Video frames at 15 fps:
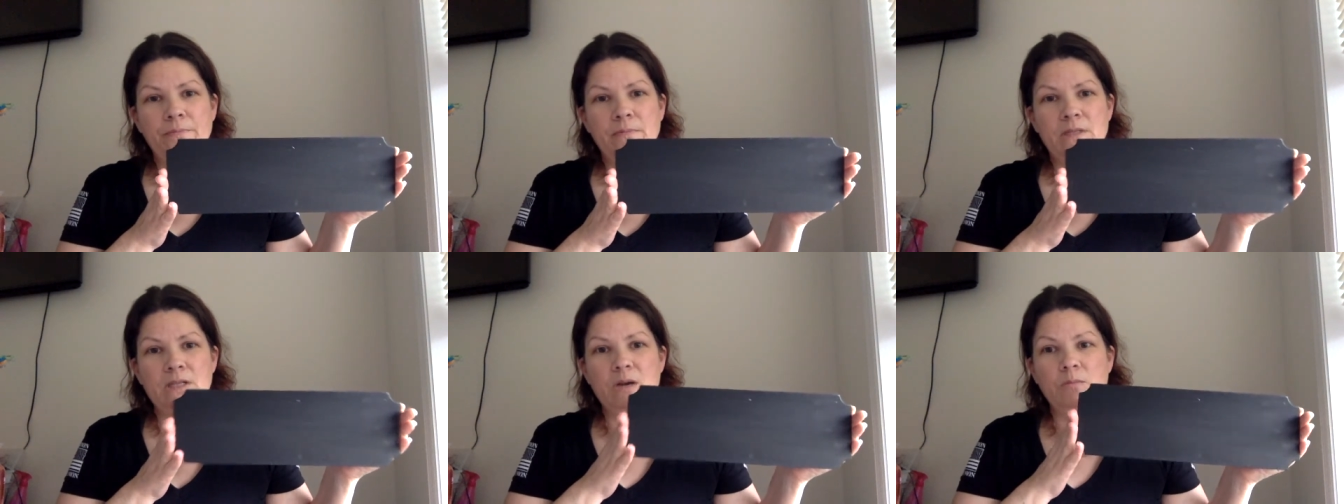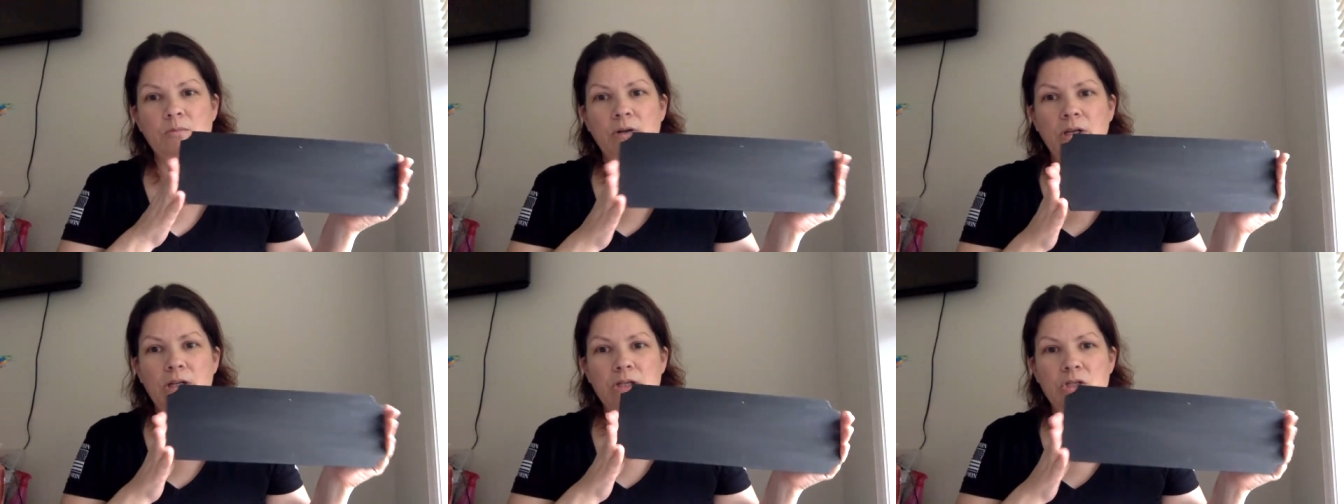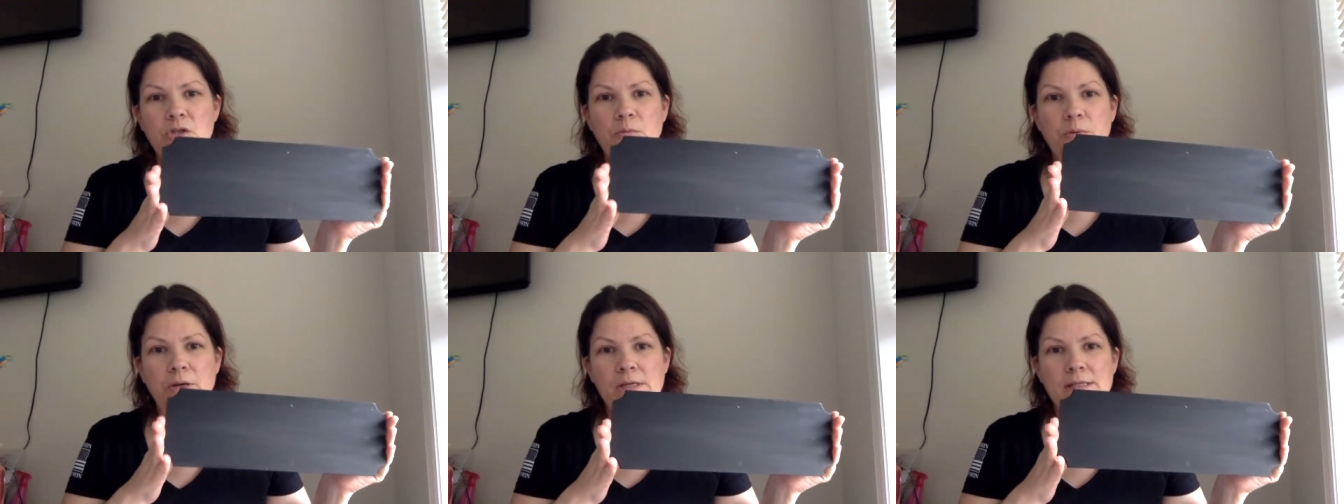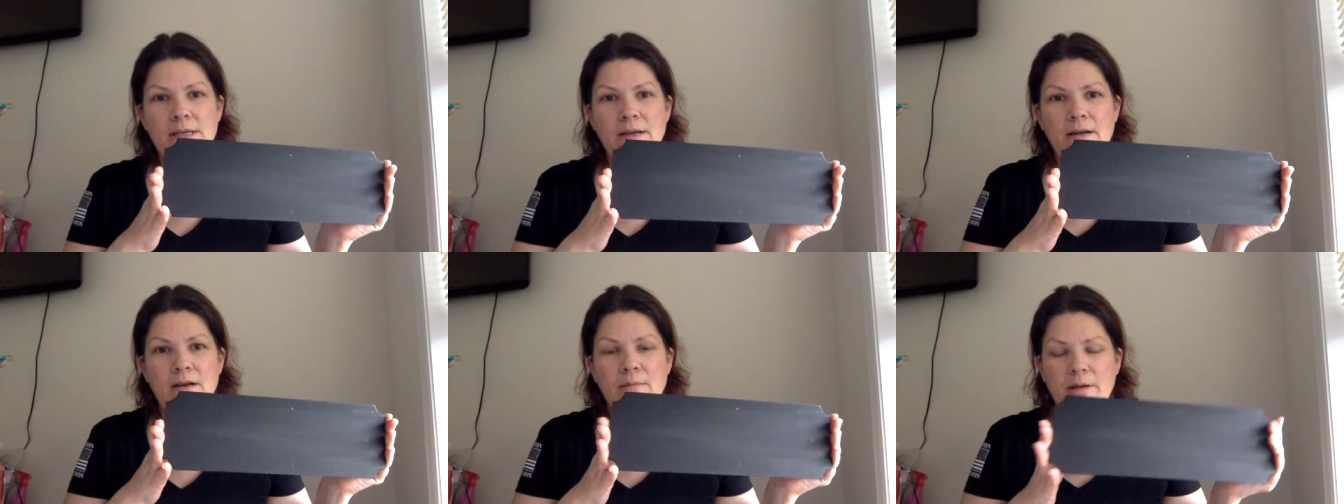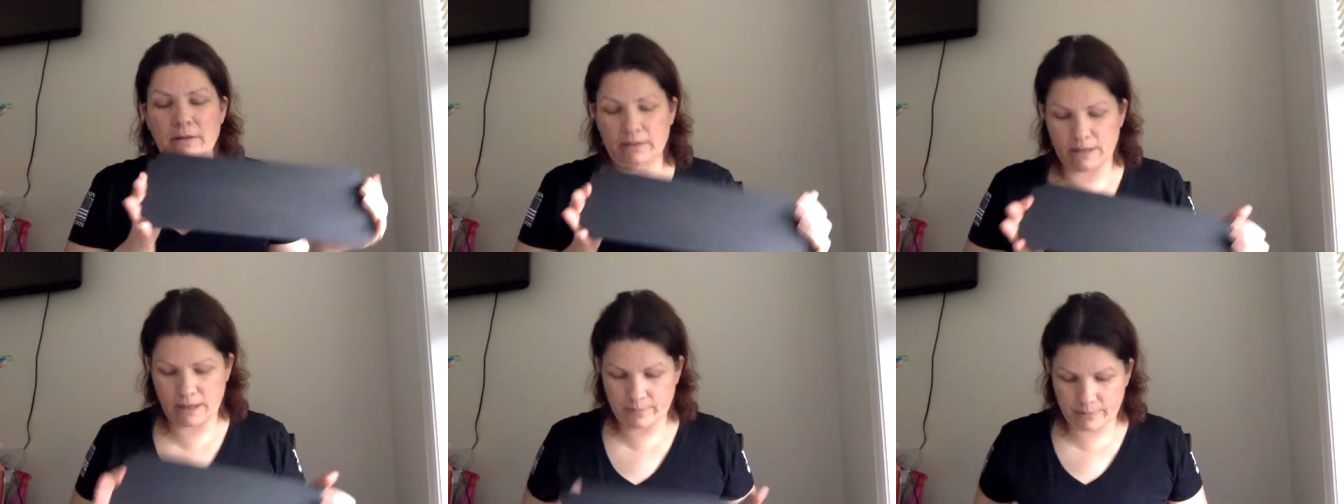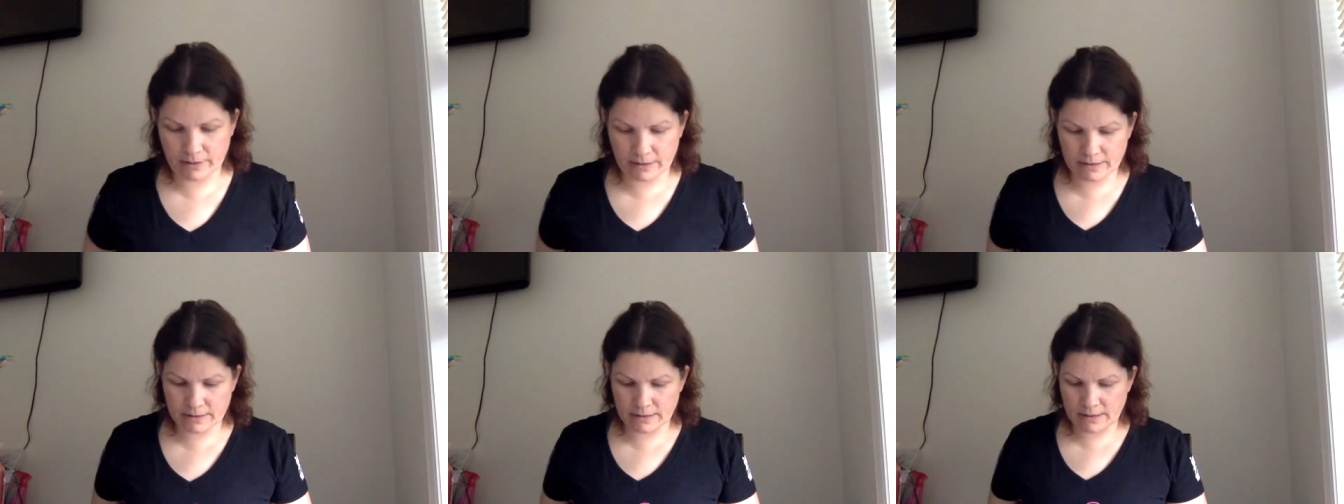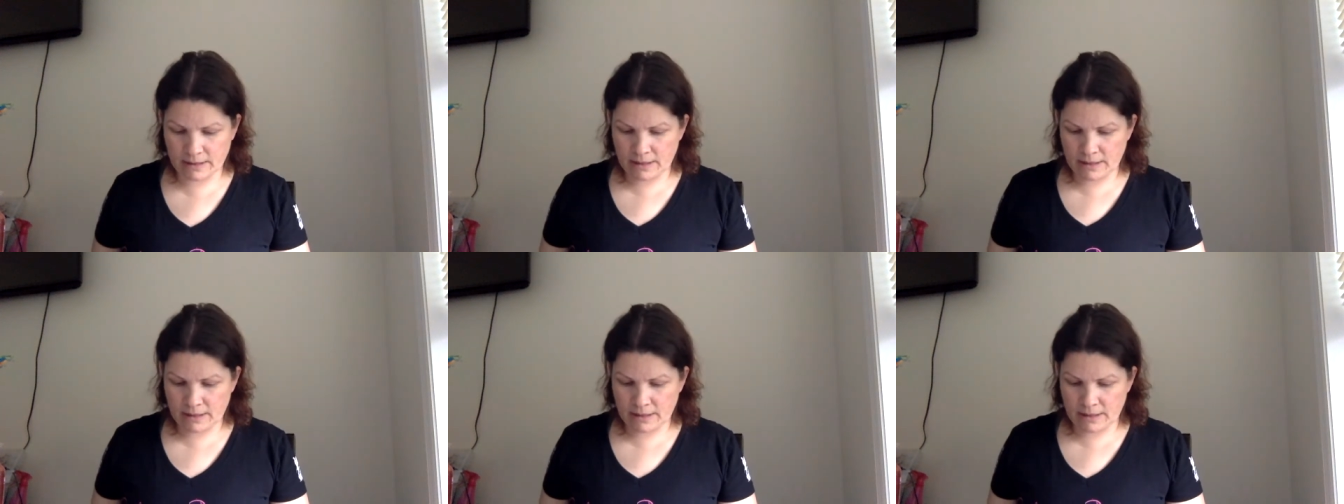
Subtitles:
So I'm really super excited about that piece.